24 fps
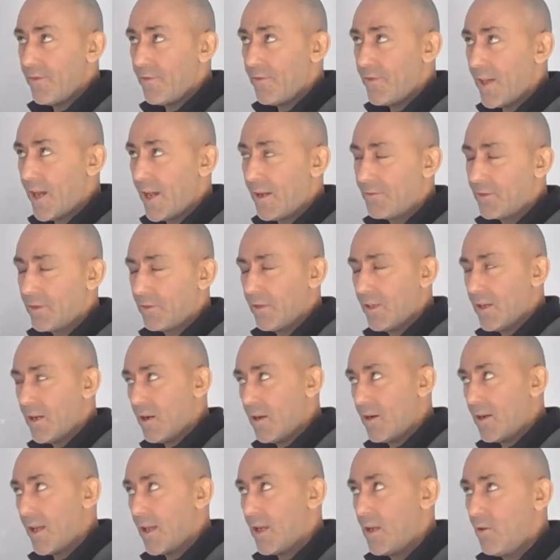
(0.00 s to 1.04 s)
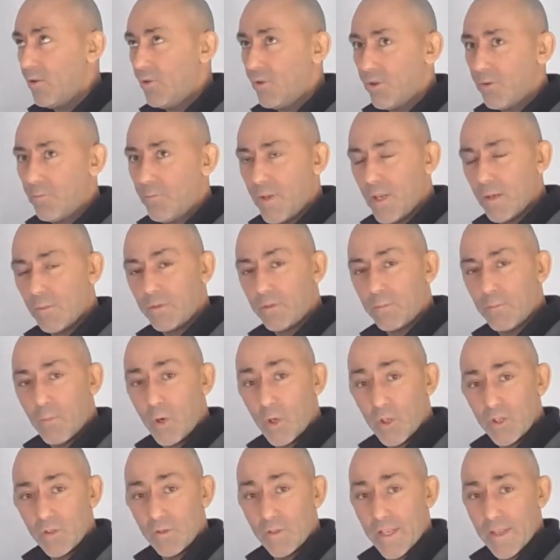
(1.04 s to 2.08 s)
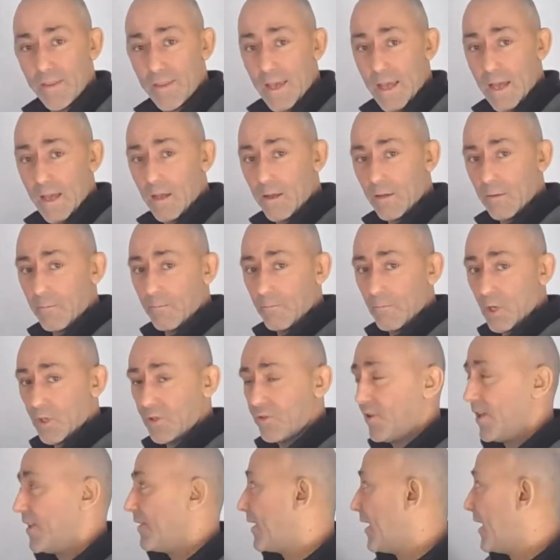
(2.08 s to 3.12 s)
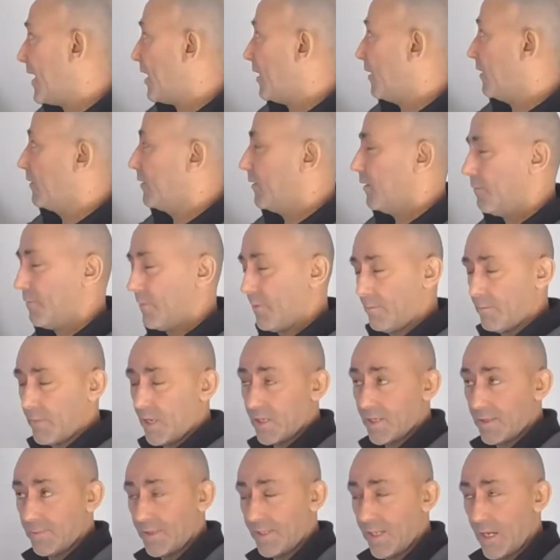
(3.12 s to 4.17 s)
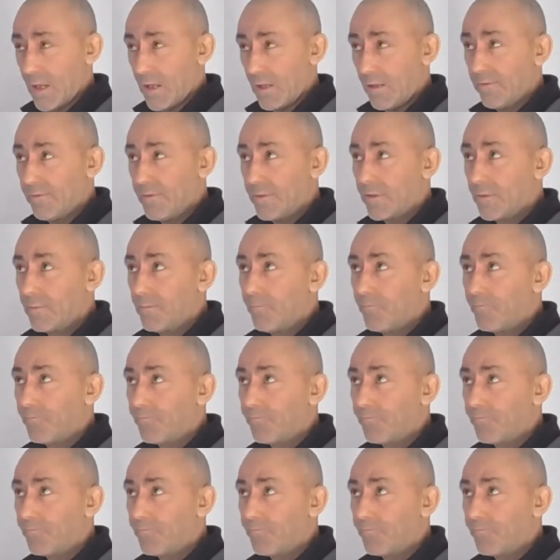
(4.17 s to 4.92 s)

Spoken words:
they have to learn how to be able to moderate that amongst themselves.